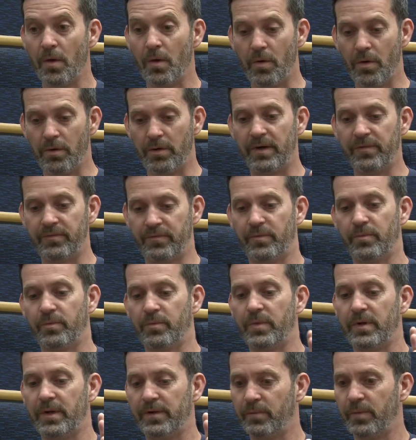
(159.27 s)
Or if
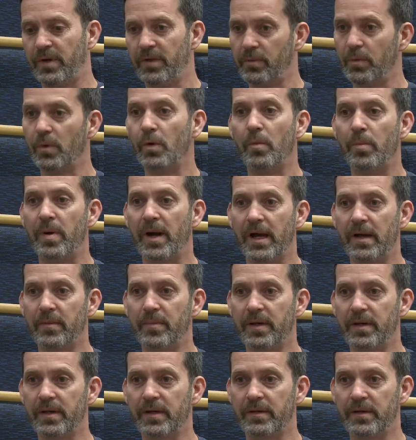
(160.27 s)
with
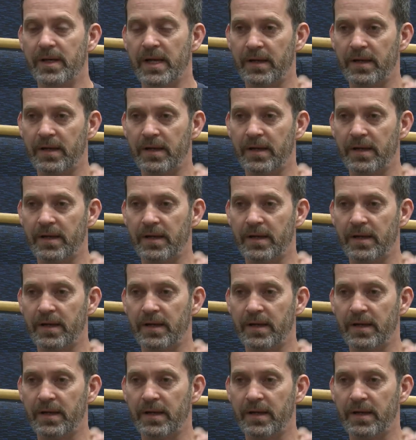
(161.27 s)
wallpaper,